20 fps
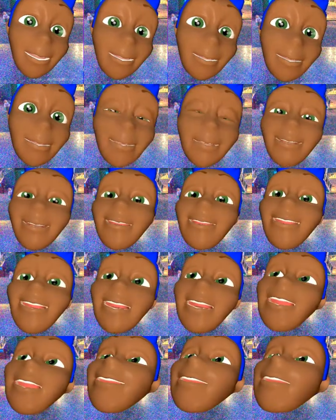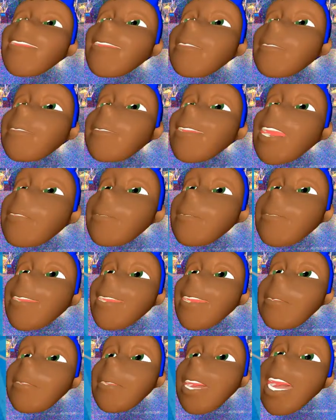cool, another cool type of
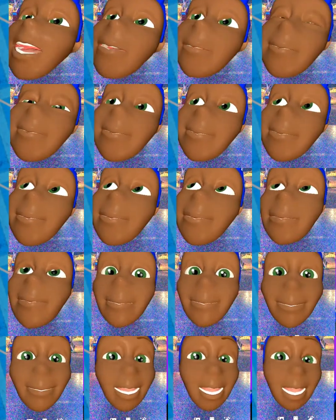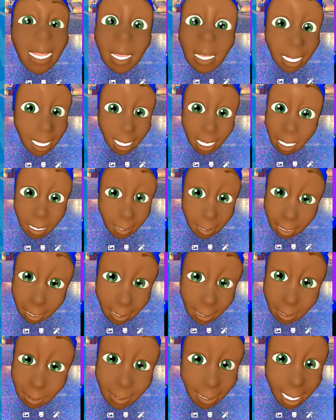display or
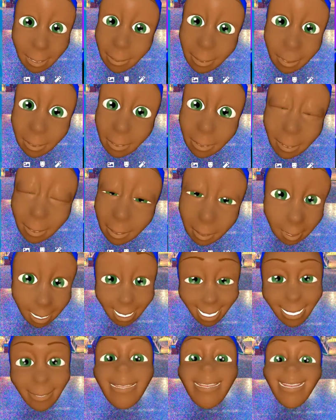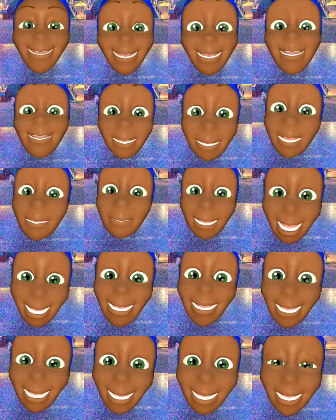control, whatever is in your
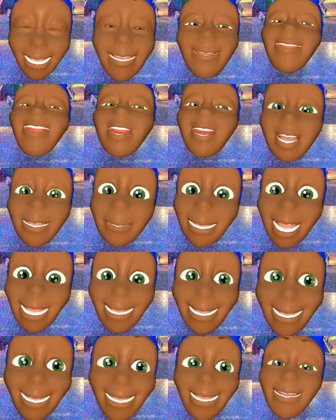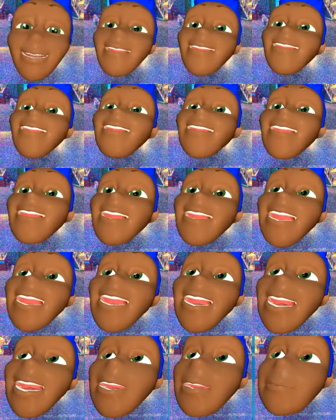imagination, use your imagination.
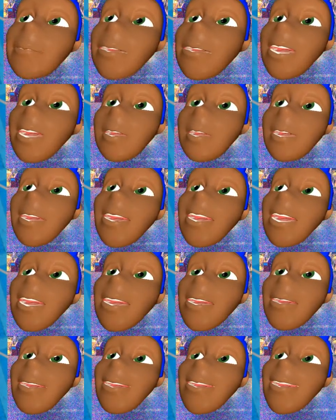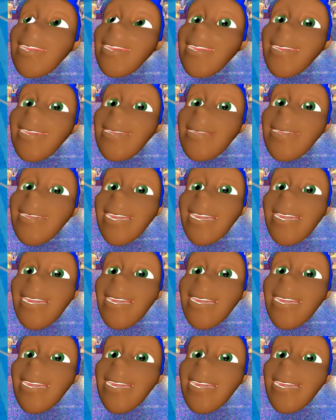We are going to use our
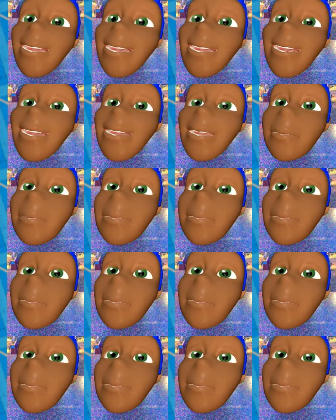good old soap